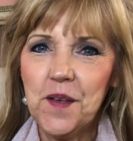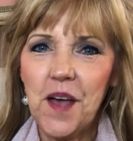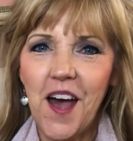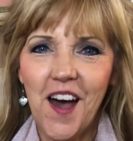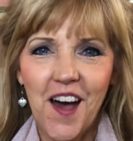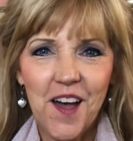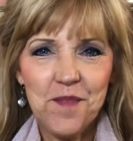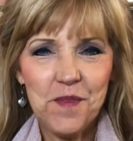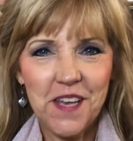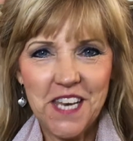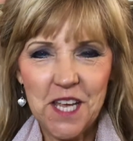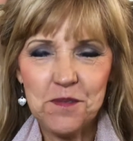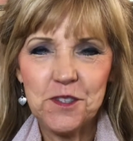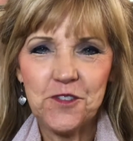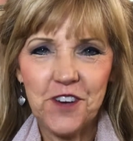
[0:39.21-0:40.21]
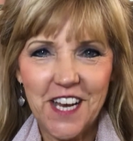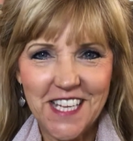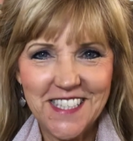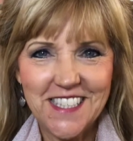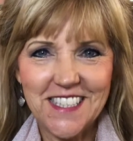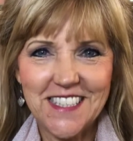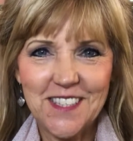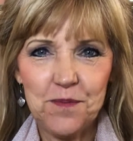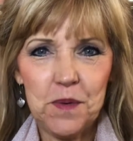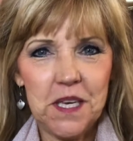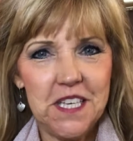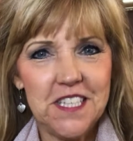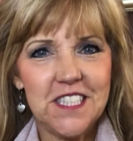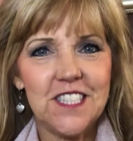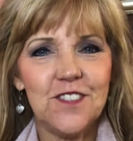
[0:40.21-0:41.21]
Hi, my name's Frances
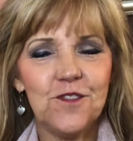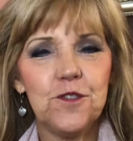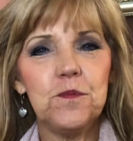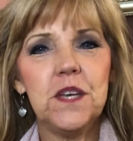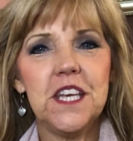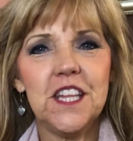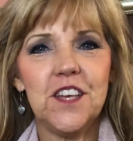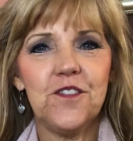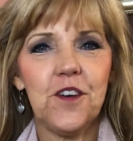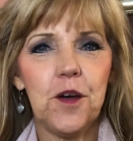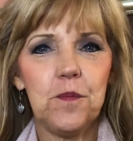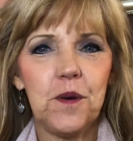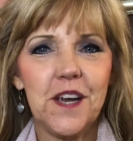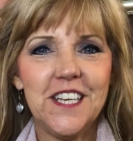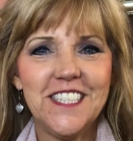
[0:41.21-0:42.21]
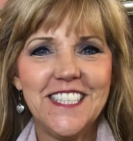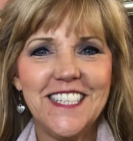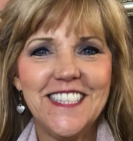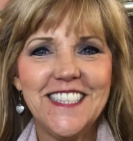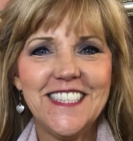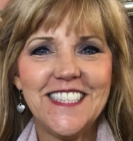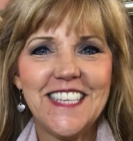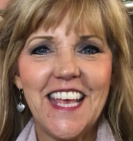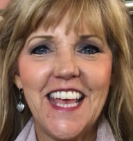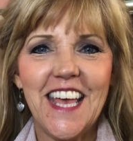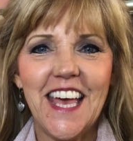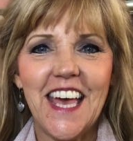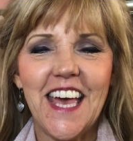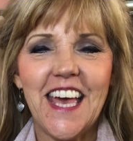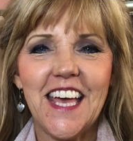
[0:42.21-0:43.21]
Peterson from Healing Vibrations,
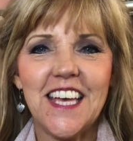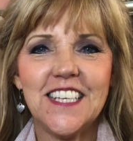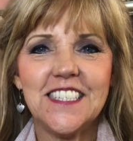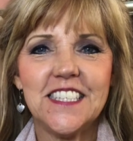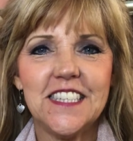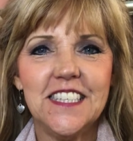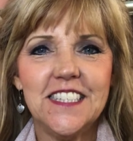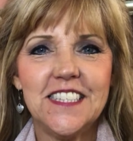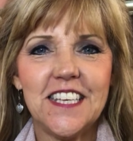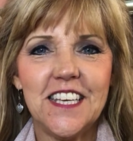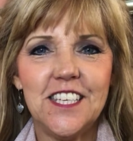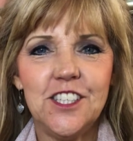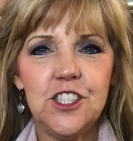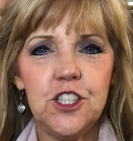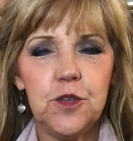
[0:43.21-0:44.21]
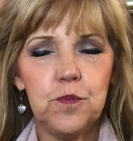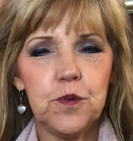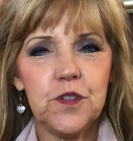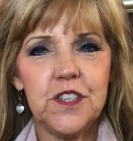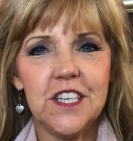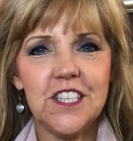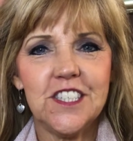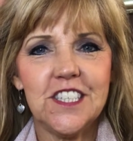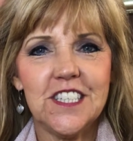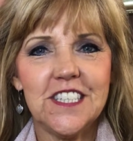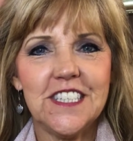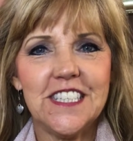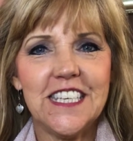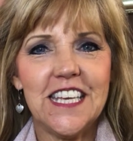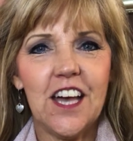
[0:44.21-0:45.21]
and this energy
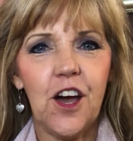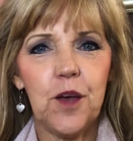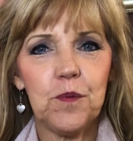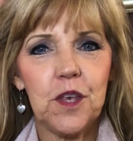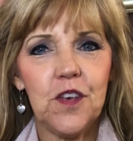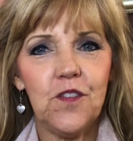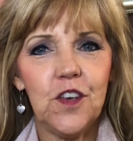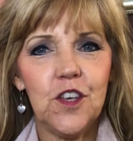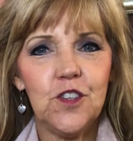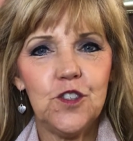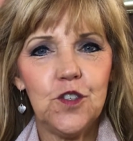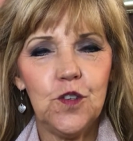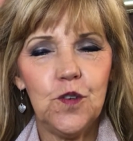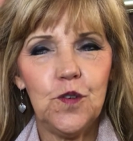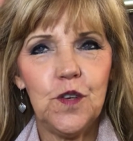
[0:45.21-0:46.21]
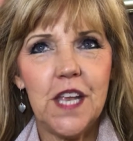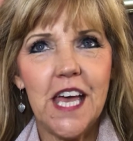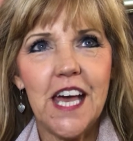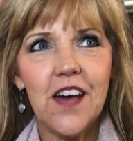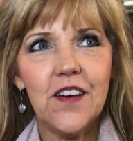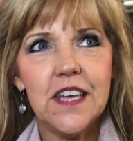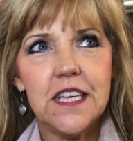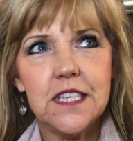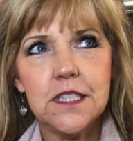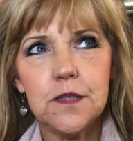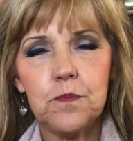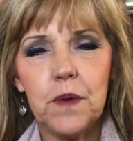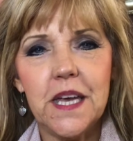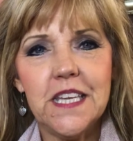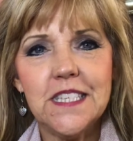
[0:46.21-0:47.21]
prediction I'm giving to you now is
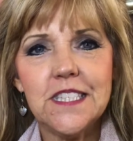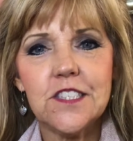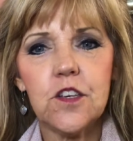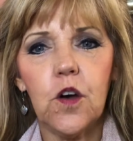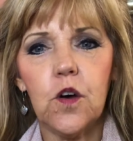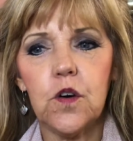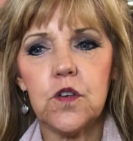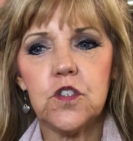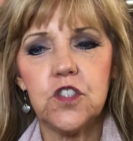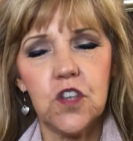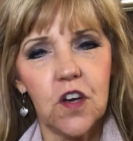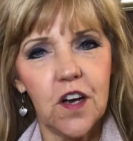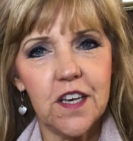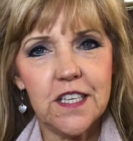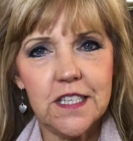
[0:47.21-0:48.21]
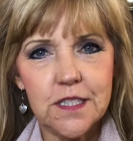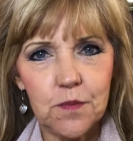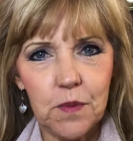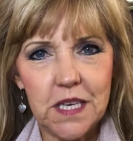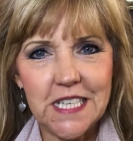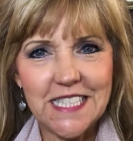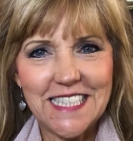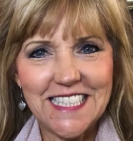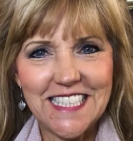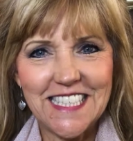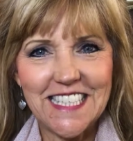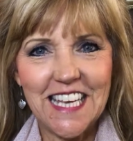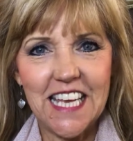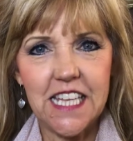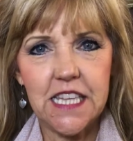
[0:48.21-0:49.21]
based on Chinese
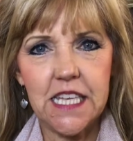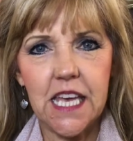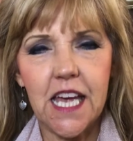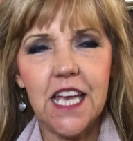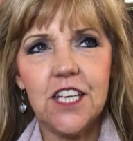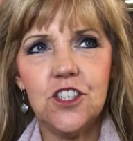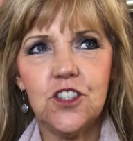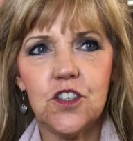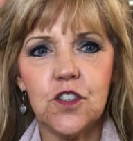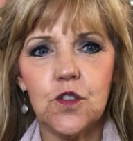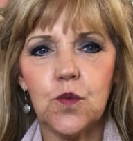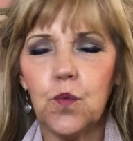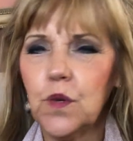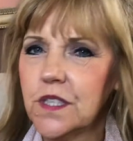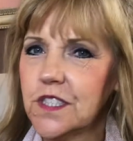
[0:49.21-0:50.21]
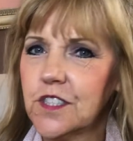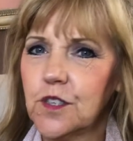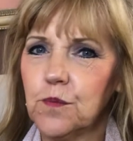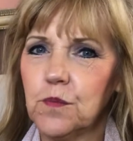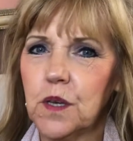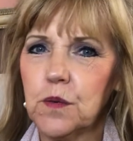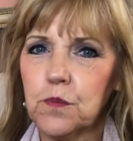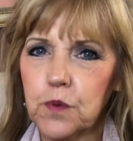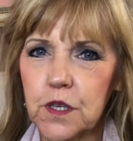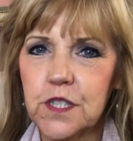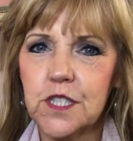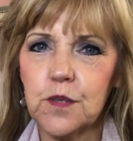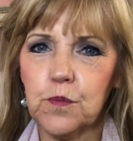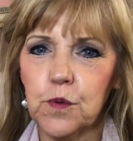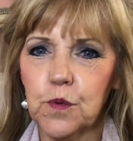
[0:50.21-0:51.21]
medicine and the ancient wisdom and
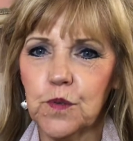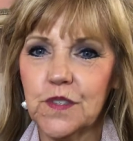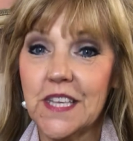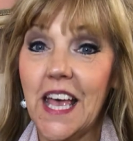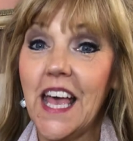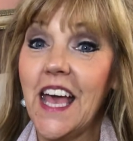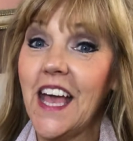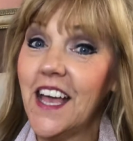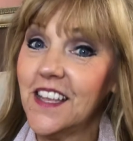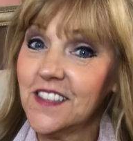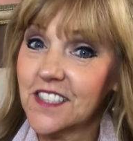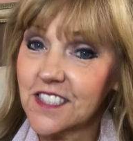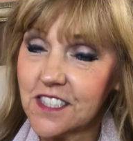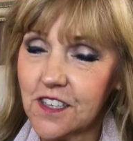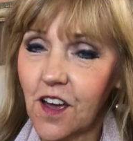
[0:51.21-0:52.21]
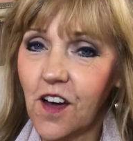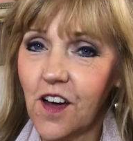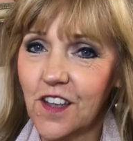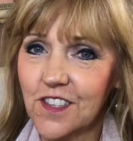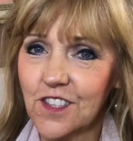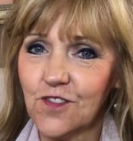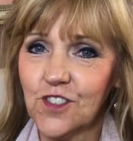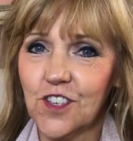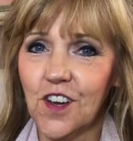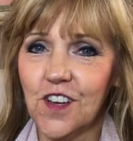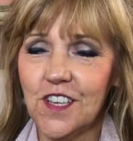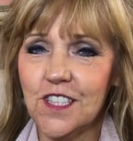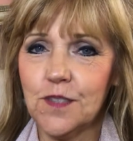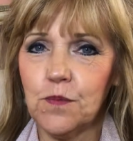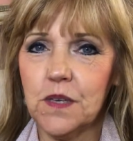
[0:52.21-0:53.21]
principles and the science of
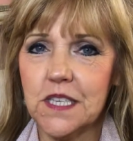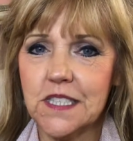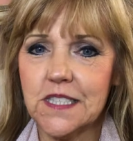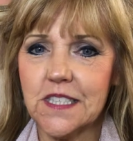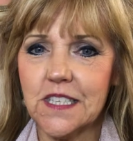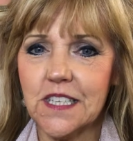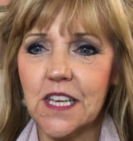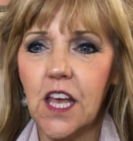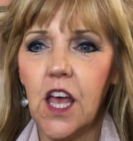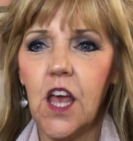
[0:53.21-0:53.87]
Chinese medicine,